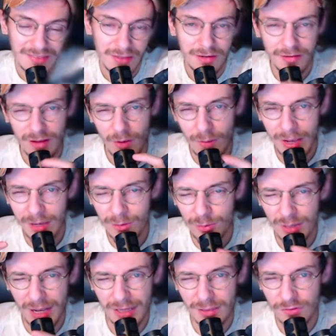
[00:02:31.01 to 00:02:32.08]
That is how IO
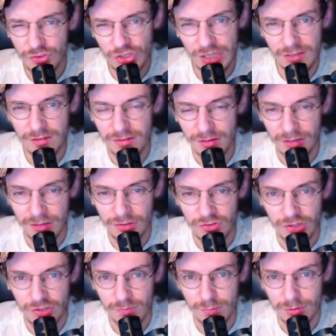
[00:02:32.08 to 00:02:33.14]
kind of cheats the
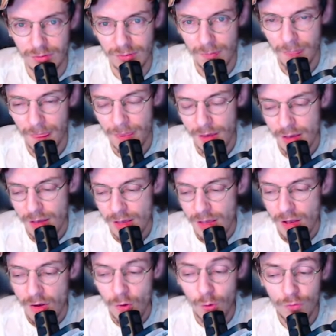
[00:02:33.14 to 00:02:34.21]
chess pool.
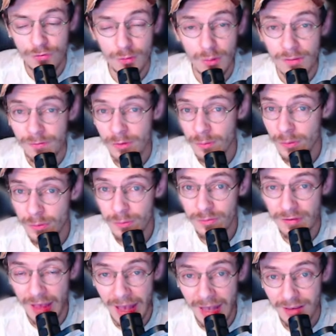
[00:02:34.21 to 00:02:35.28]
Also, if you
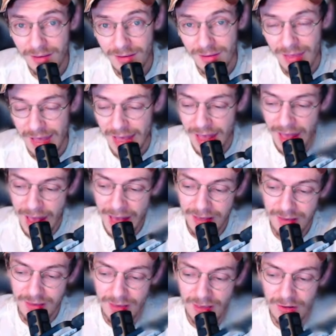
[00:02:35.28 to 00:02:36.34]
use egg
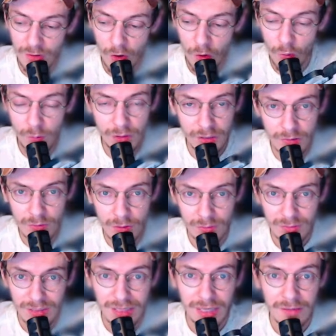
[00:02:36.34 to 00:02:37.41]
can only
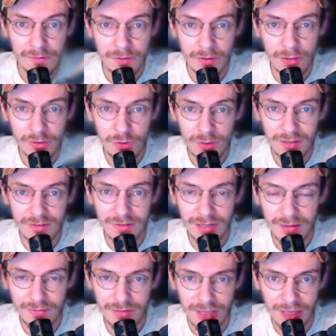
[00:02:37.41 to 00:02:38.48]
grow if there are units
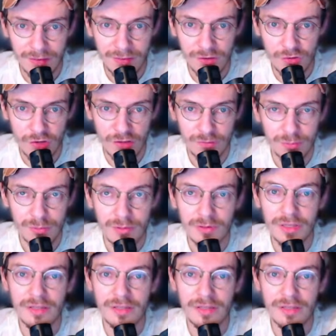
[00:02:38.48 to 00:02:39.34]
left in the chess pool.